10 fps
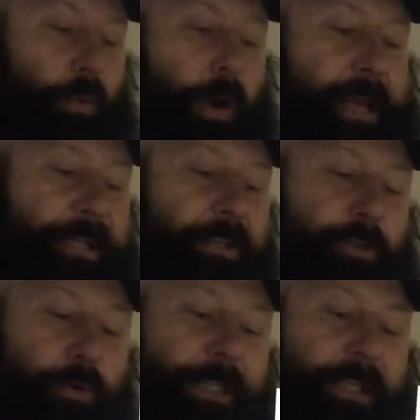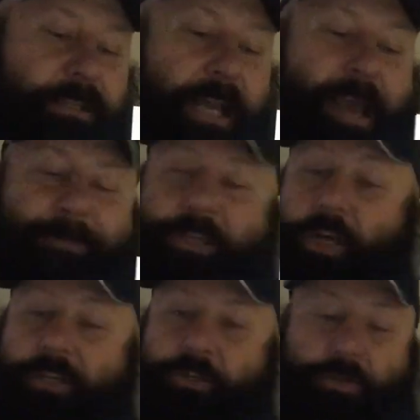Why isn't Theresa, Tam and
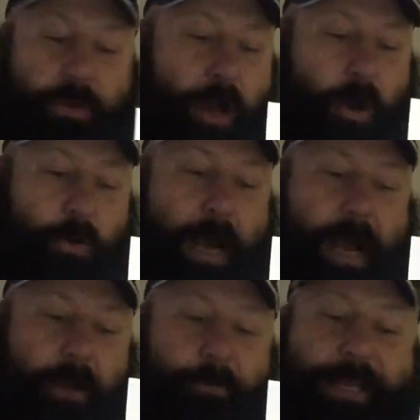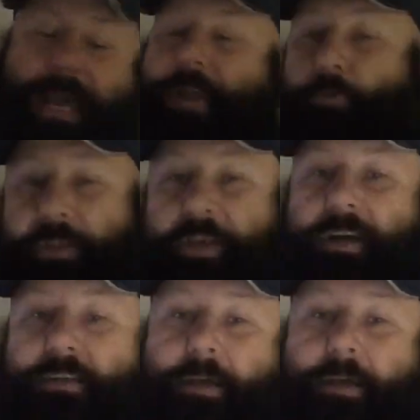Justin Trudeau relaying what the